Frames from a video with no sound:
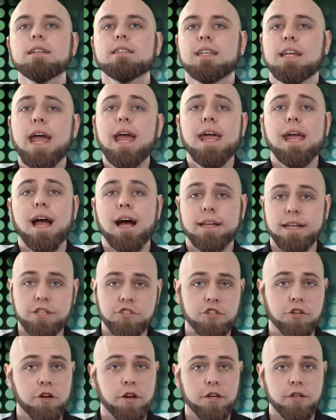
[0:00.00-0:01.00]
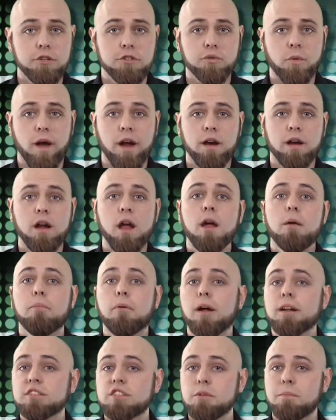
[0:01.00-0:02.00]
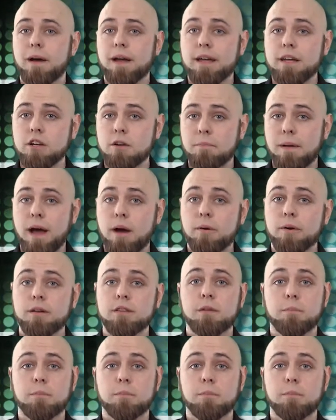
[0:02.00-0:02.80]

Today on Engineering Newswire, brought to you by Interpower,